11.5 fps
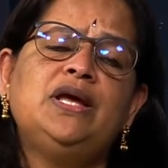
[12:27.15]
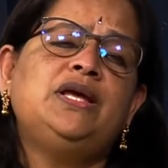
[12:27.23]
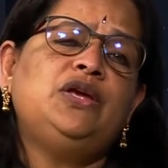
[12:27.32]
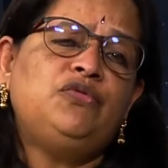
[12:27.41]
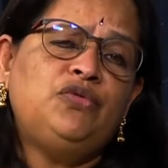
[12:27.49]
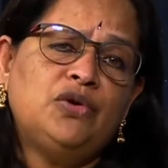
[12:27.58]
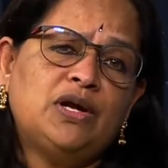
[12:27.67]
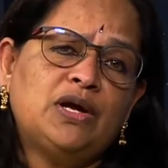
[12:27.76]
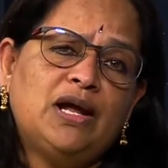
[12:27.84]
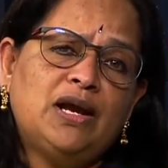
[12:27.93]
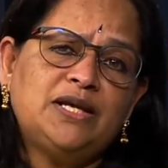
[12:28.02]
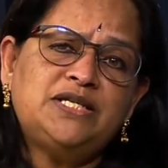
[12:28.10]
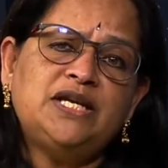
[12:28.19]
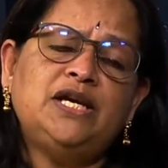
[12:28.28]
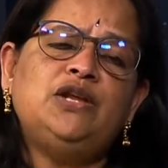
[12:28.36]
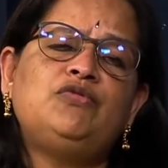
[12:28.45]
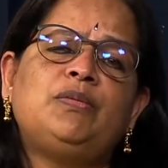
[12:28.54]
If you are collecting
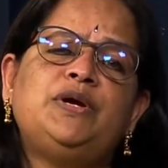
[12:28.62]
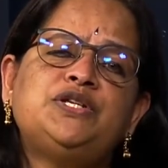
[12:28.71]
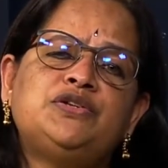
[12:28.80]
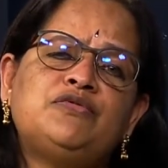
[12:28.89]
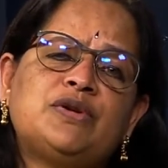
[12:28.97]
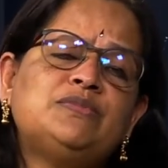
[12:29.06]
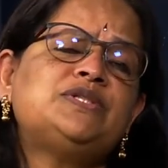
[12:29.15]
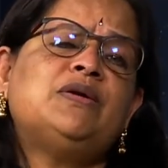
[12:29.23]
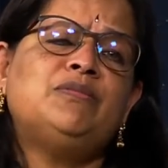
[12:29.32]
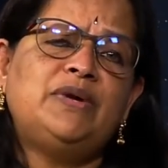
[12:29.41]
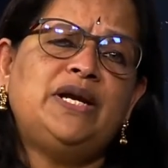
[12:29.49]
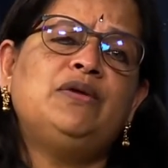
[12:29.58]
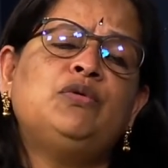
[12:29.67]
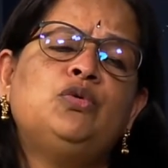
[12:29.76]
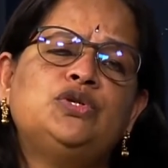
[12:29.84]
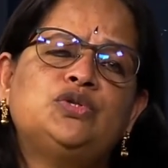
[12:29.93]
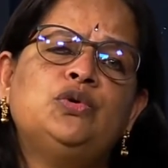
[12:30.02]
information from somebody who
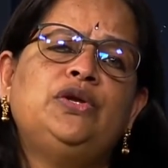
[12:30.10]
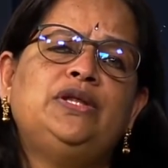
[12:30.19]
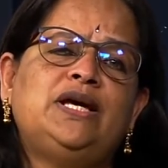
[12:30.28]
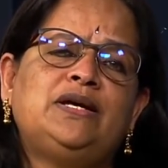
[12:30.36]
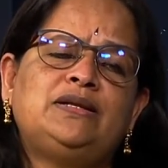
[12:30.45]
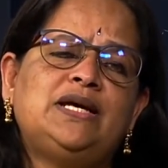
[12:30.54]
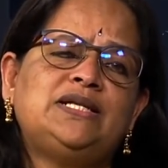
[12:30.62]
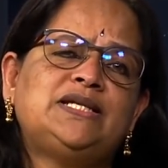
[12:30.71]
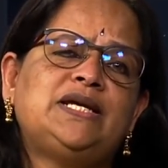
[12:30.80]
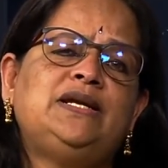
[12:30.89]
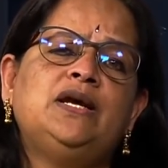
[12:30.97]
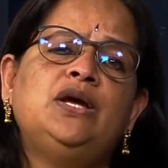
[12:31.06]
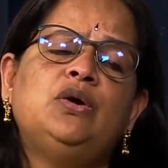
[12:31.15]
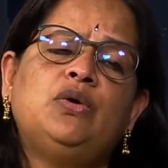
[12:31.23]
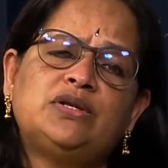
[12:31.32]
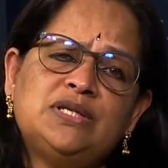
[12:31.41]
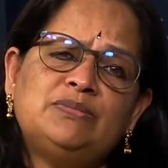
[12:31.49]
is going there that side,
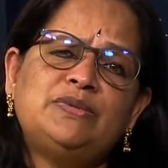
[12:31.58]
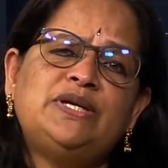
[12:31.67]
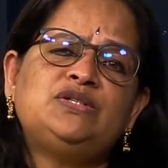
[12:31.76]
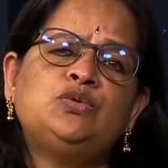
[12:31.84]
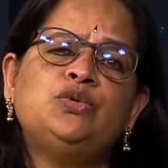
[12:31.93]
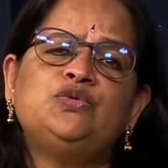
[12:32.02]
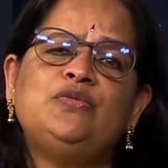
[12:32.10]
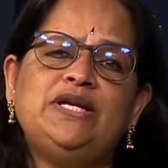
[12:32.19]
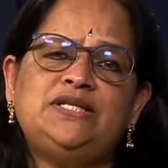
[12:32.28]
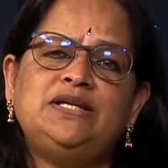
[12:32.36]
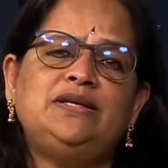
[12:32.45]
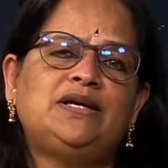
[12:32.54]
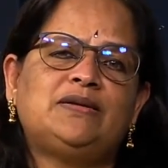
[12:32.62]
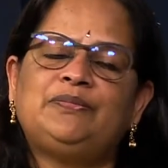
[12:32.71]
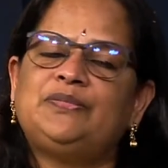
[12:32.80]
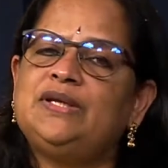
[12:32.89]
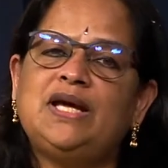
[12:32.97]
or somebody who is waiting there,
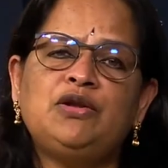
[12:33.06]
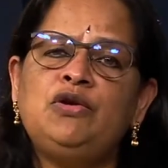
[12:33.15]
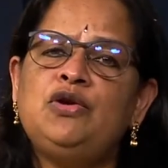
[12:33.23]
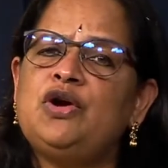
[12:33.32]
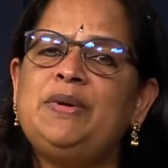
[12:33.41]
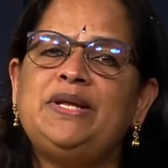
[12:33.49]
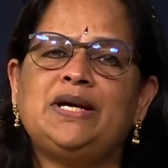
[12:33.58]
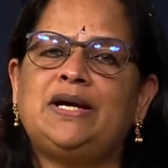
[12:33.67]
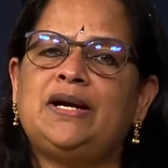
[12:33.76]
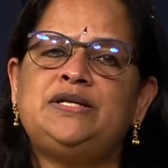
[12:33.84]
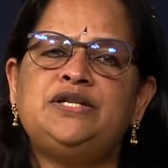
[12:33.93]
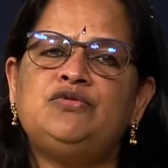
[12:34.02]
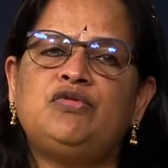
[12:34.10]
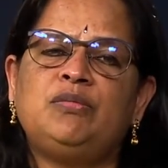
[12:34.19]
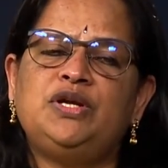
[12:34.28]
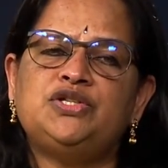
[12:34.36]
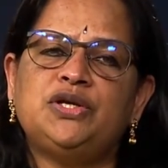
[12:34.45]
that will not be the correct
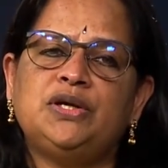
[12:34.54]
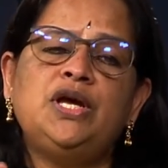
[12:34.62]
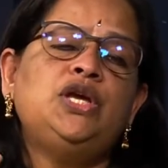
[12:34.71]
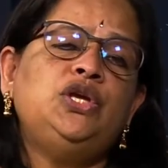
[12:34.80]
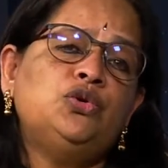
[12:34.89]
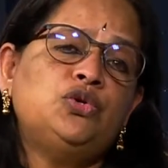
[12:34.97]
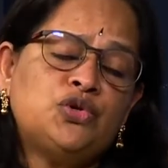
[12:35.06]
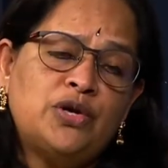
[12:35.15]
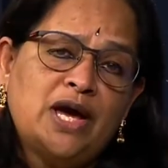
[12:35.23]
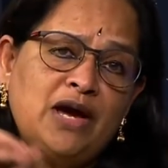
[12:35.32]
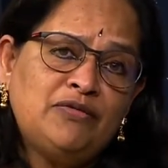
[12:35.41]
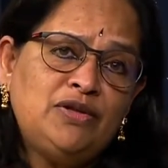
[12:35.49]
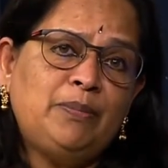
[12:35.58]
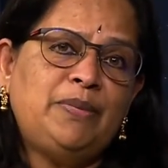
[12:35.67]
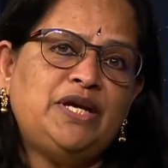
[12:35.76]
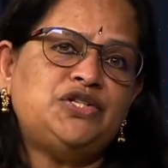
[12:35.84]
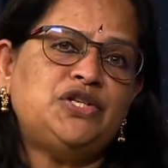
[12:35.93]
information. You should have the
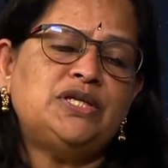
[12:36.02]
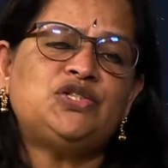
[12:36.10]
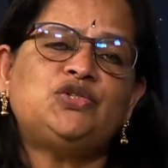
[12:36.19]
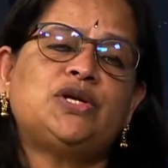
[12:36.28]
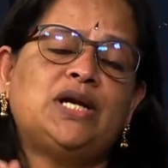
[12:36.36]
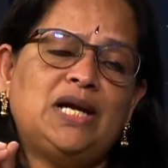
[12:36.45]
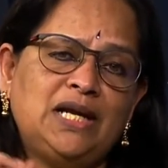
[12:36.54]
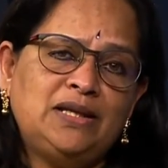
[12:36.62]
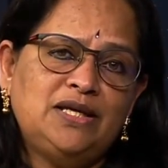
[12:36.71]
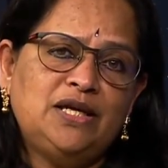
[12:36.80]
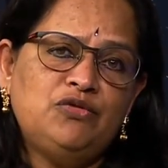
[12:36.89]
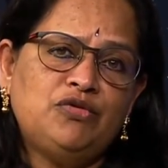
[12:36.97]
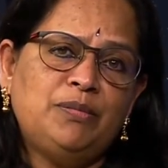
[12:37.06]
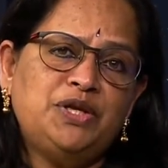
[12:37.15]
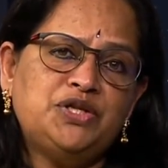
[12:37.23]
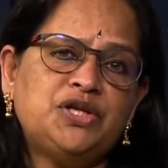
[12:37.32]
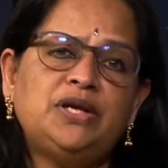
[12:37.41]
patience to collect the
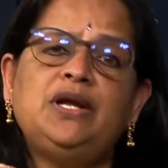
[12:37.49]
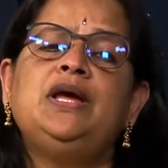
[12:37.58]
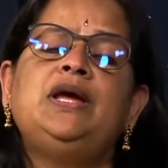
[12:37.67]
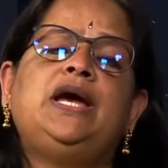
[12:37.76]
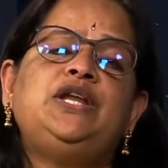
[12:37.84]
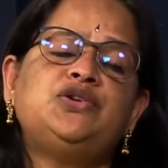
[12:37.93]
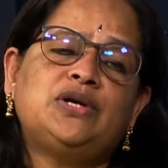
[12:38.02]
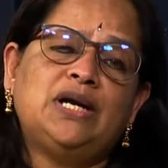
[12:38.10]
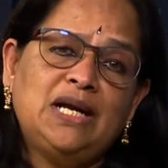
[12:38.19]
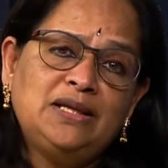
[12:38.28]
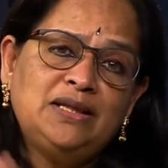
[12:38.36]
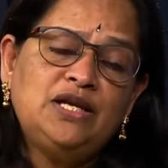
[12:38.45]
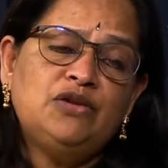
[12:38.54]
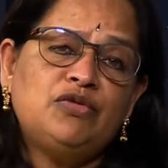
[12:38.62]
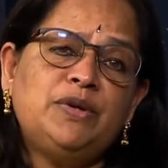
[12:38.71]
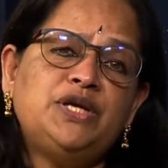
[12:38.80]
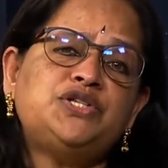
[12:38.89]
information, and to collect the
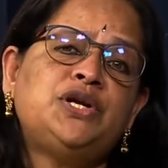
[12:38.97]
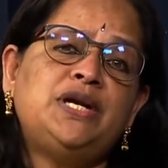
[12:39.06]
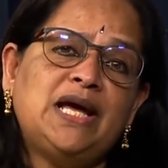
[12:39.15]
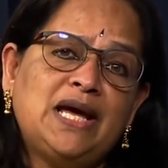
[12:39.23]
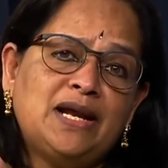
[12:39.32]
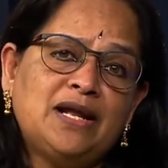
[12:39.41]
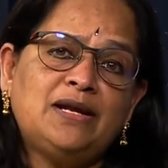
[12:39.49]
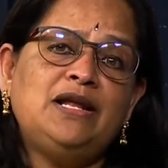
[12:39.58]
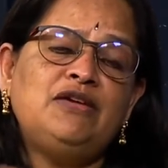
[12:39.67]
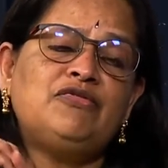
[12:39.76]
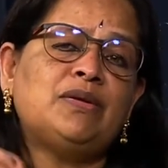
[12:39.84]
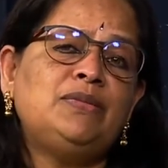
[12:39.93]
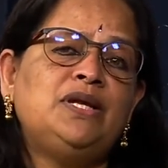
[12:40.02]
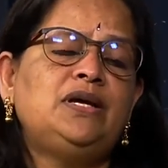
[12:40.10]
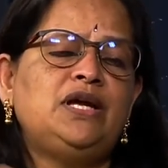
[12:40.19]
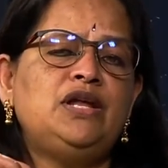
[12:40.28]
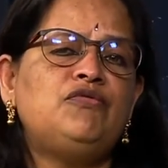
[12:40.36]
information directly from the
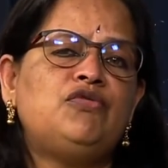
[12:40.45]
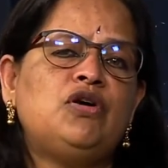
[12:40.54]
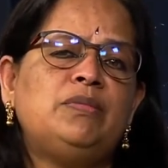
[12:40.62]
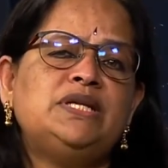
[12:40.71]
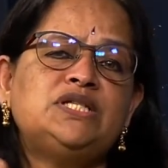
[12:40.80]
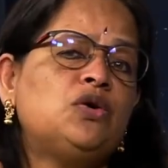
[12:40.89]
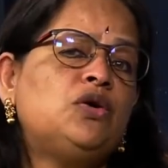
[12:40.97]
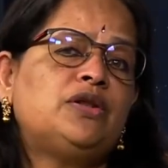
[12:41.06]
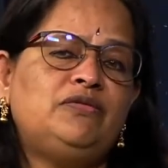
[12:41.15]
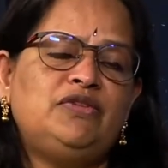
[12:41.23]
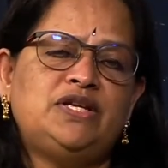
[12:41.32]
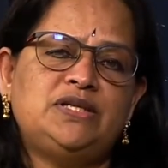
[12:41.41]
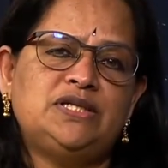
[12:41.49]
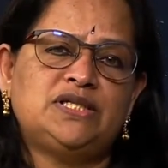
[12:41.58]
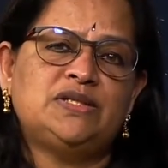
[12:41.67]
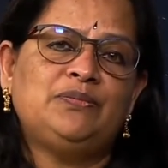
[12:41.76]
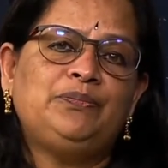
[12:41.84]
informants or the witness.